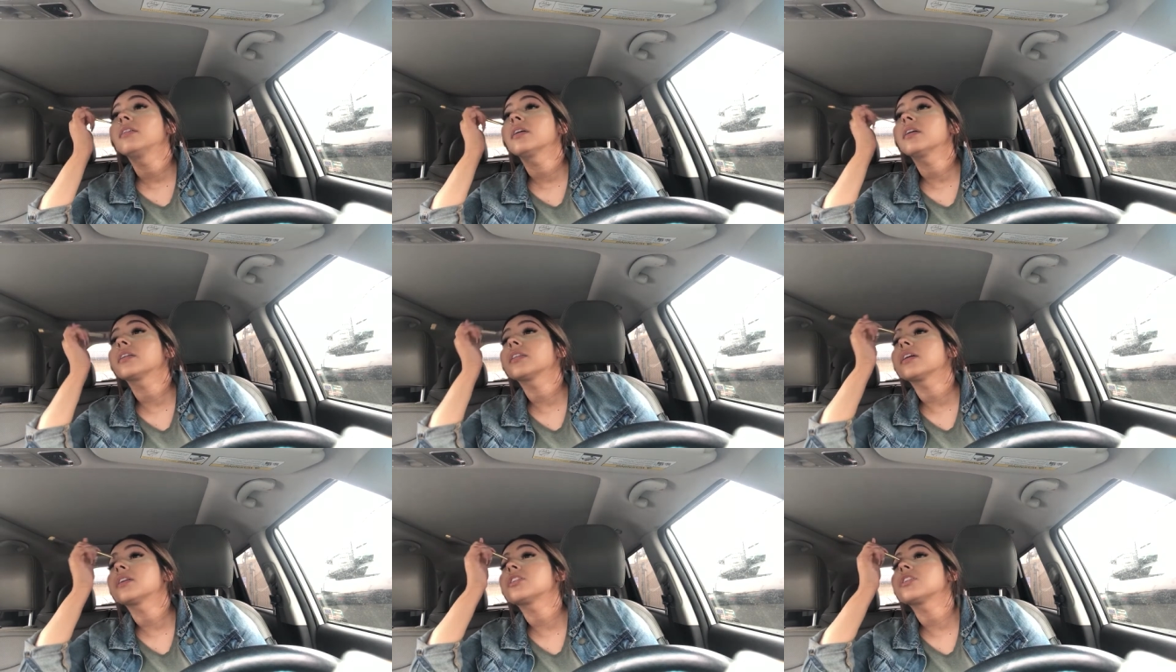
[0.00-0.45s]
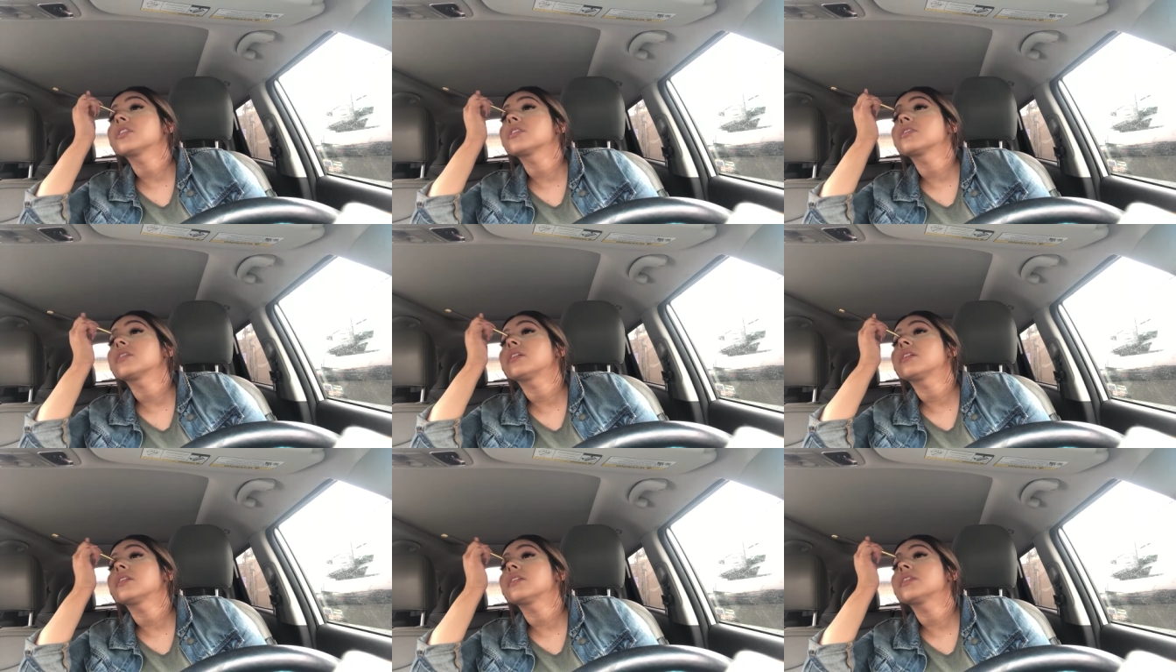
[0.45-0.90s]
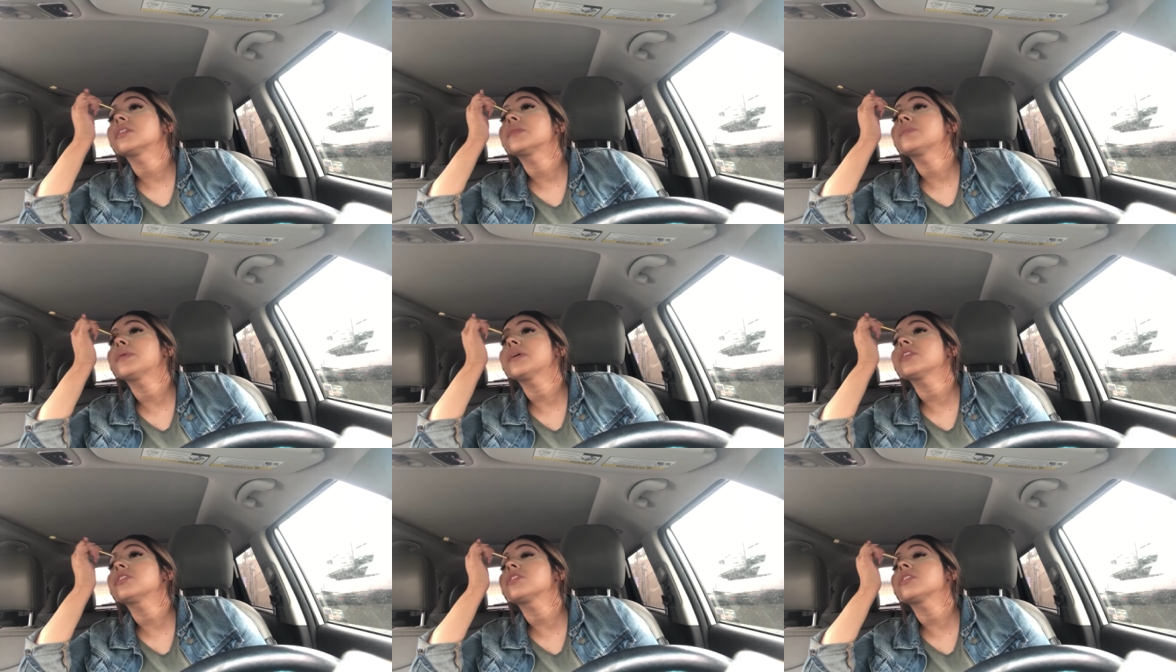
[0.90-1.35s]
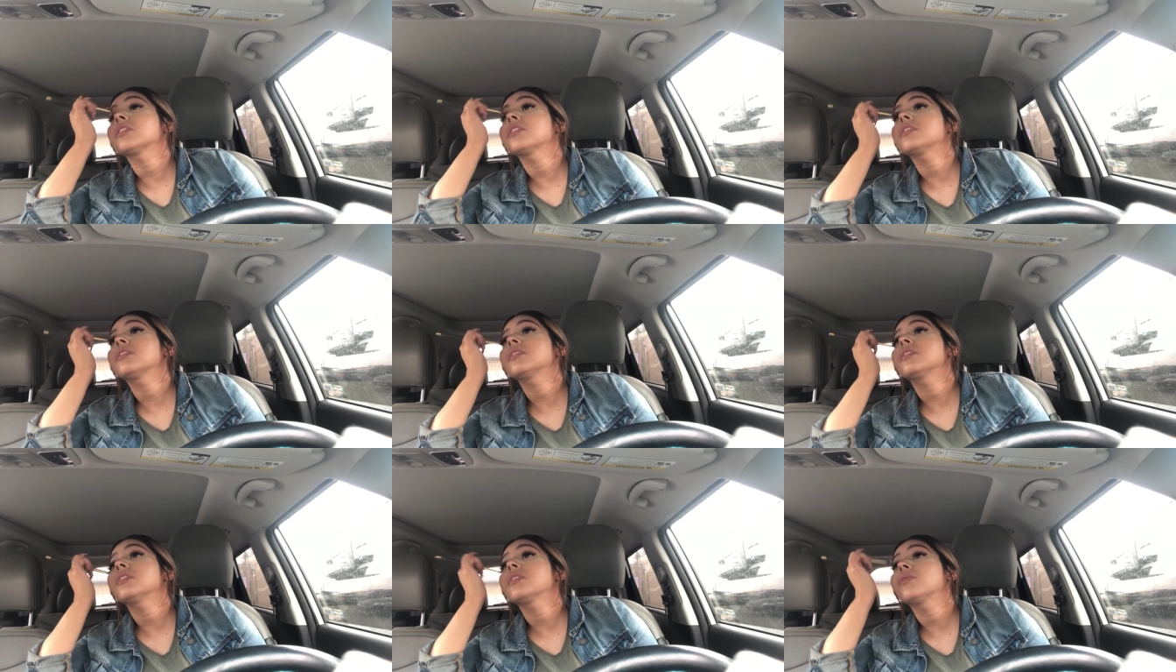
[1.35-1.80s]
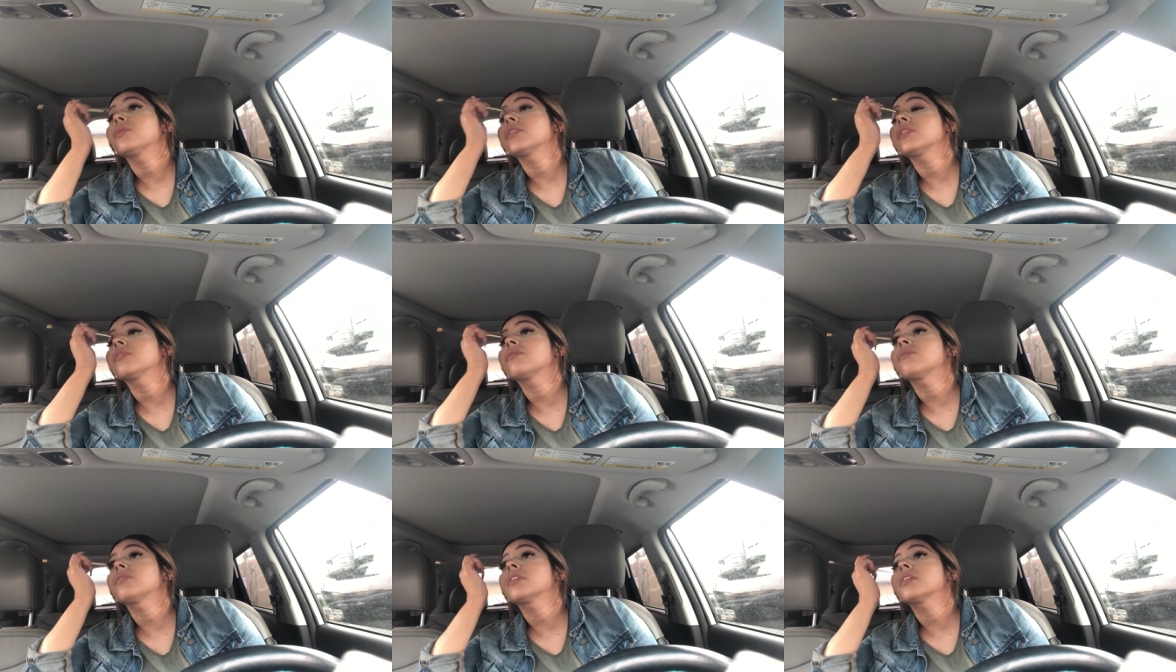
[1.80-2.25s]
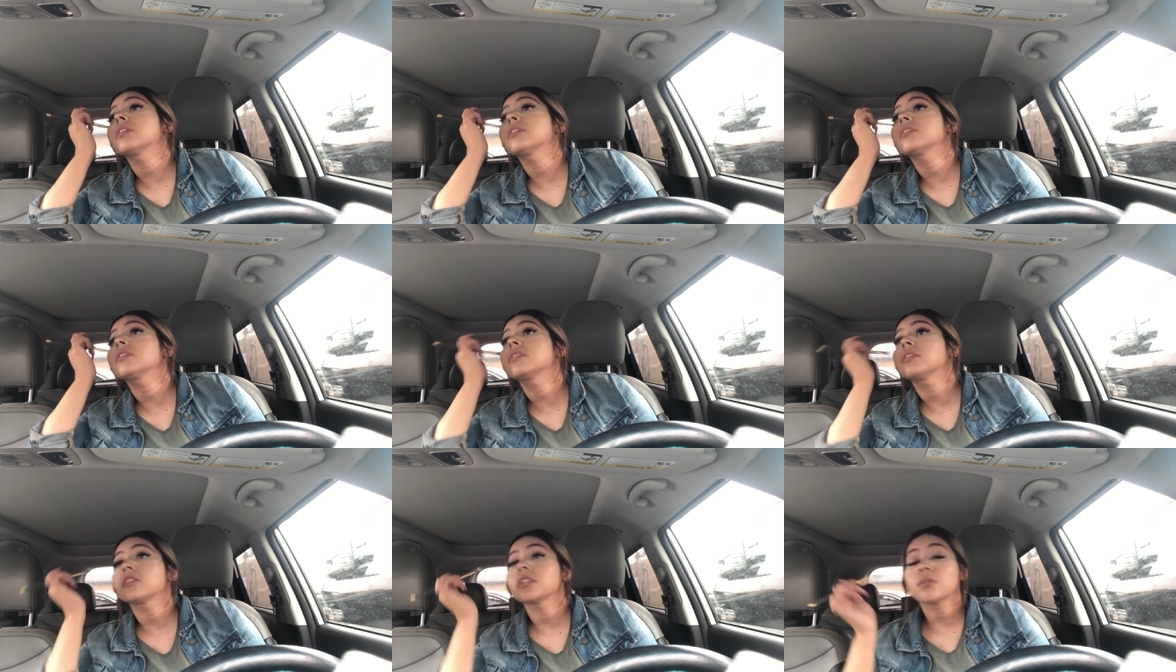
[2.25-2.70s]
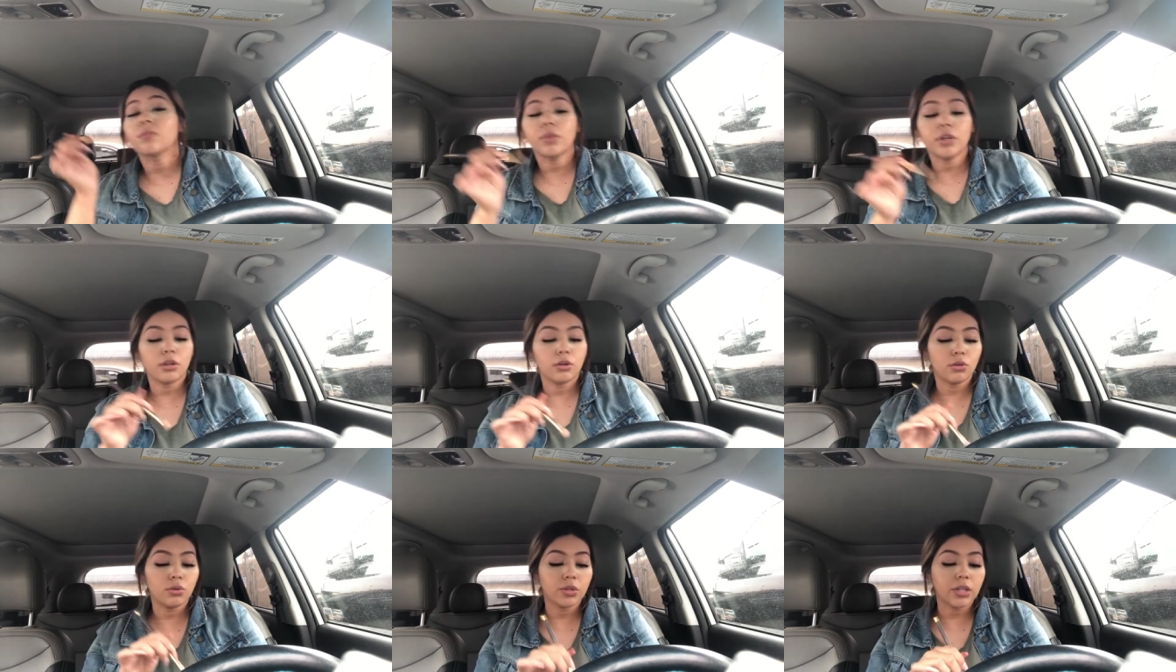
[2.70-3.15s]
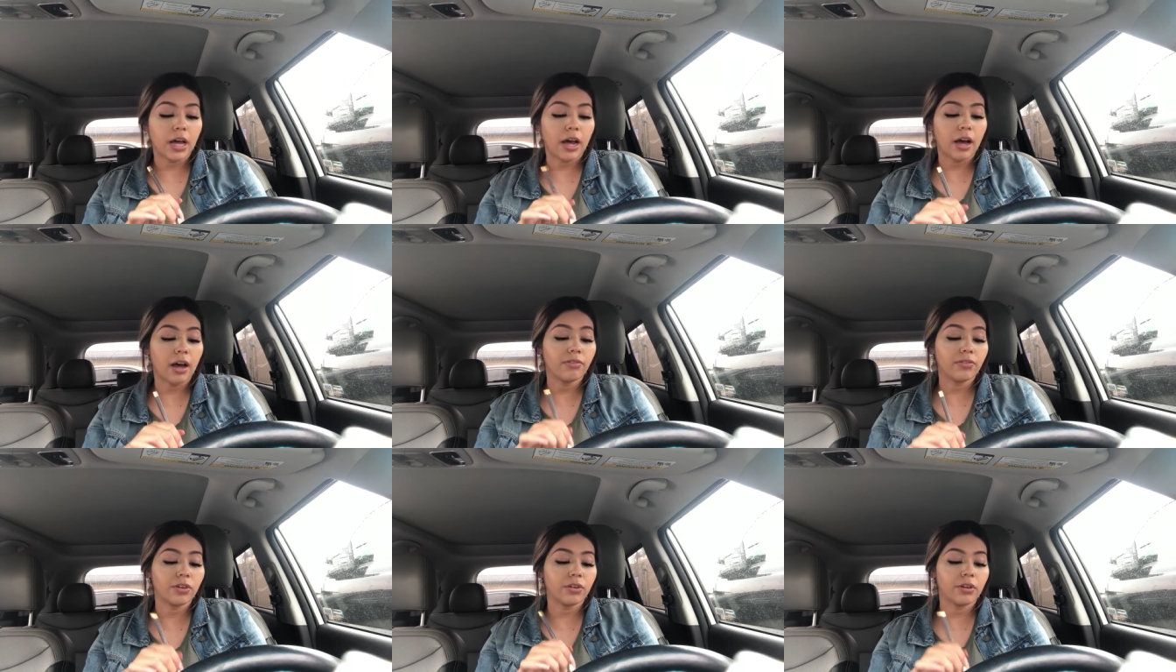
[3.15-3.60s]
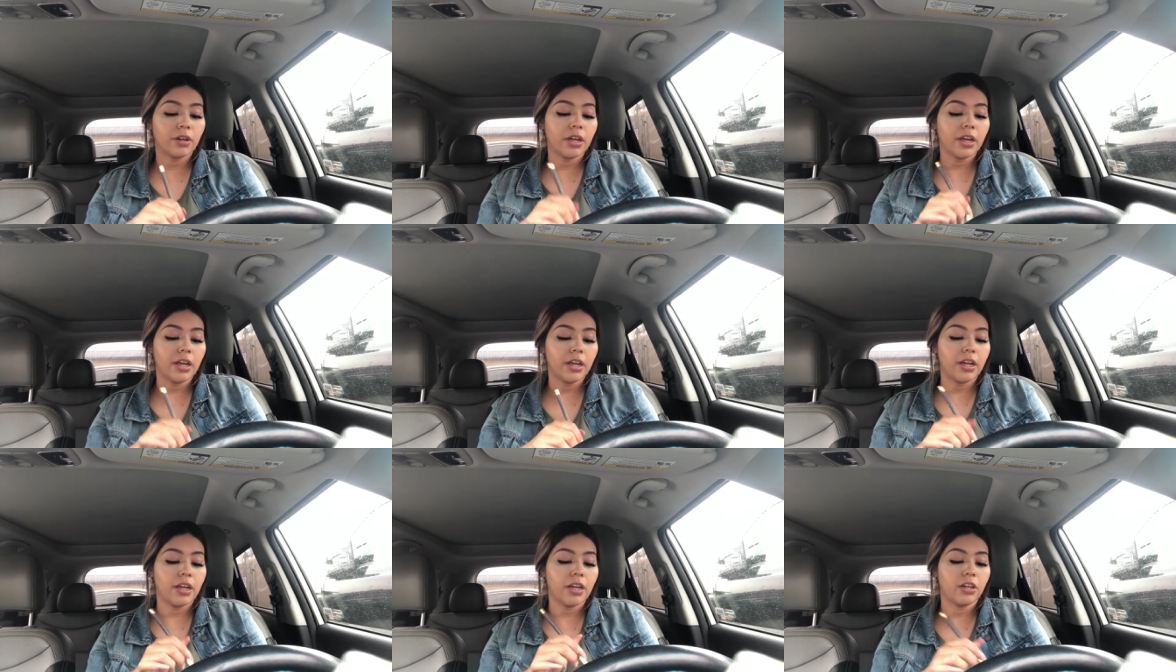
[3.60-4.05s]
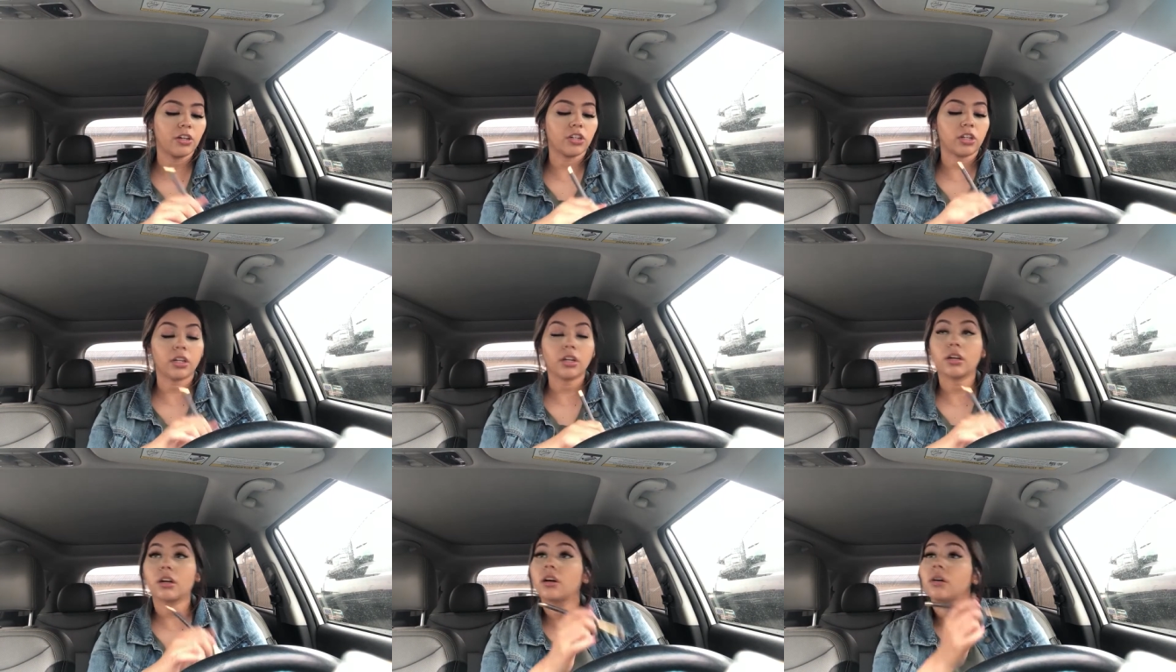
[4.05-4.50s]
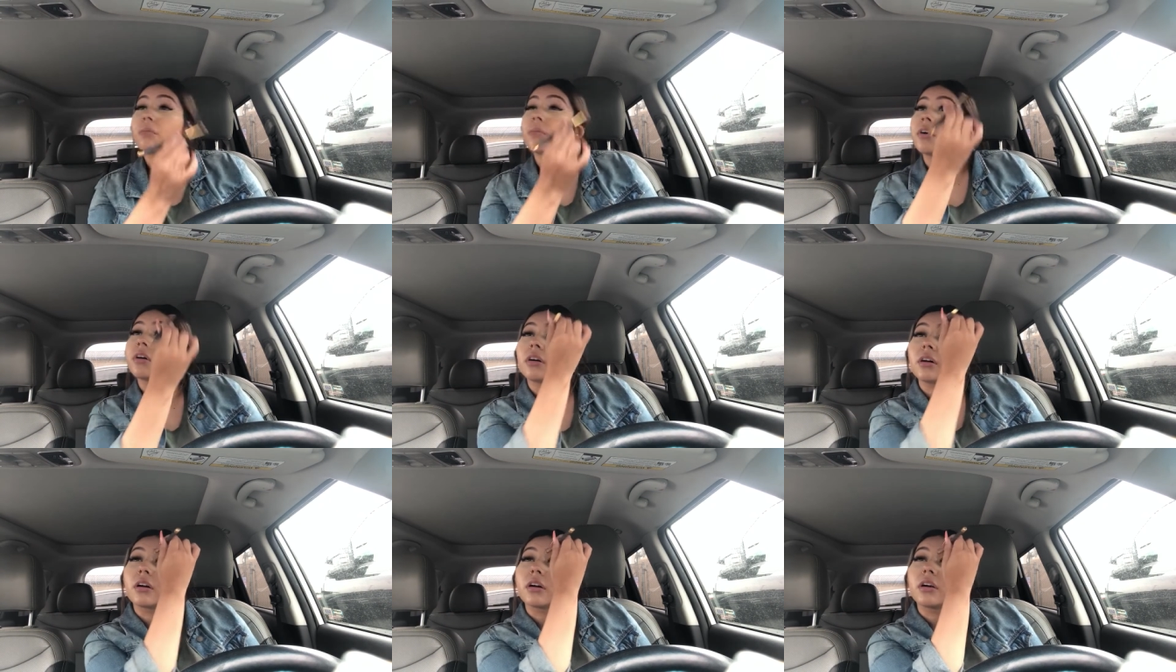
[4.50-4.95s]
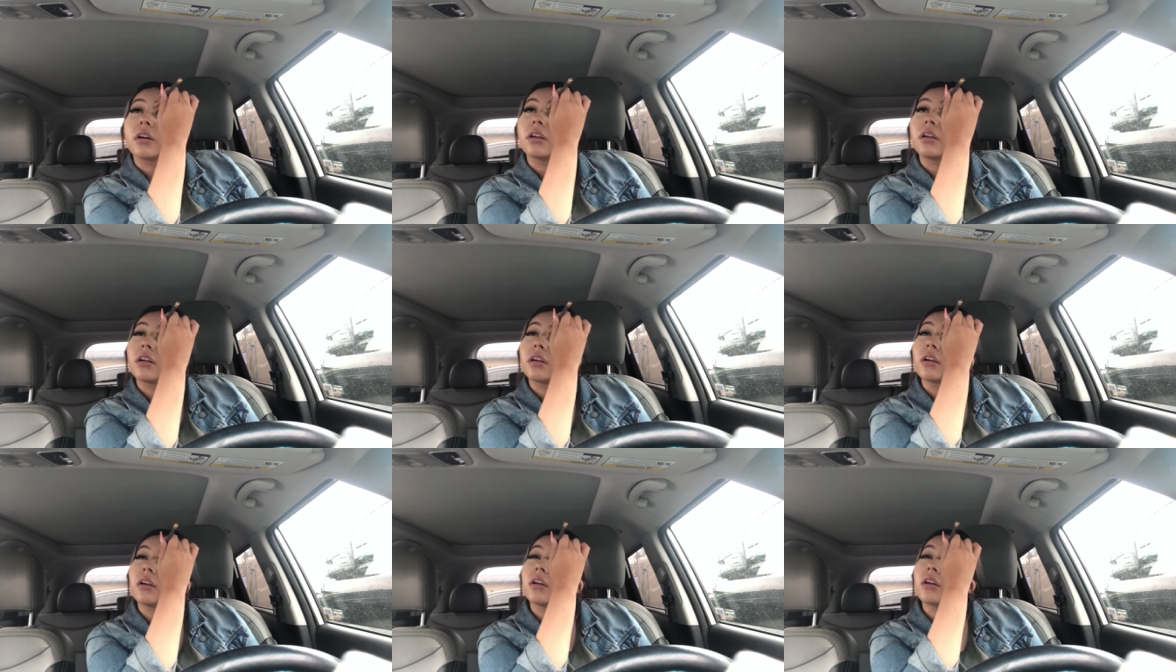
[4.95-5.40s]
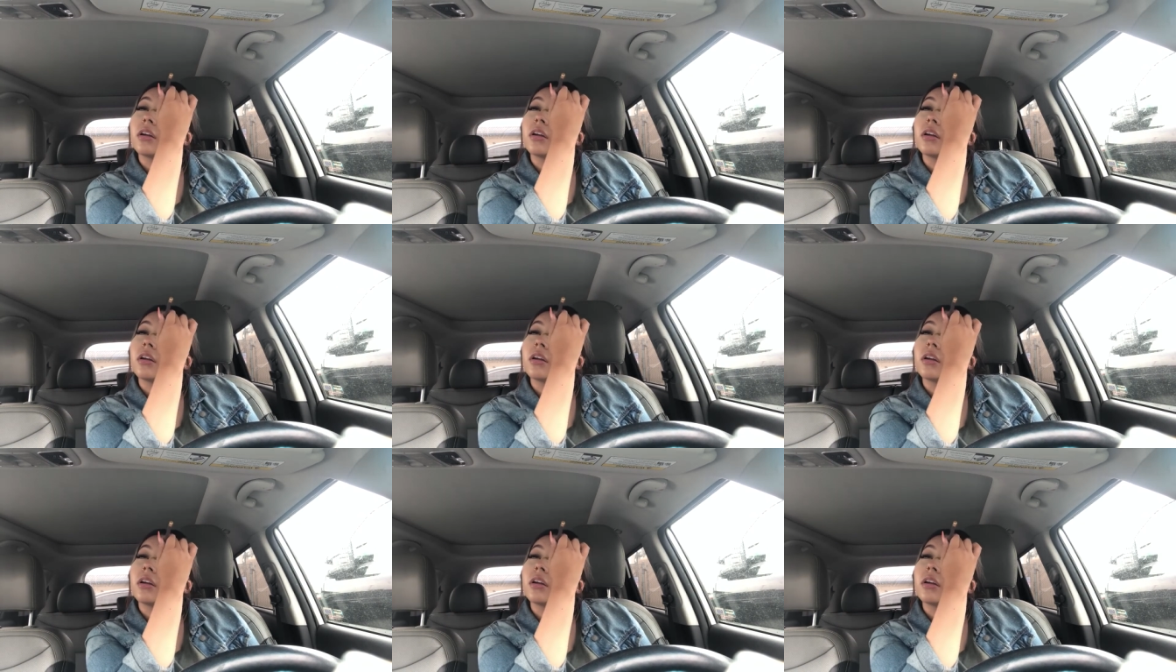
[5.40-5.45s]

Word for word: like that's just not, especially dealing with a freaking, somebody who's half your age. Like, come on.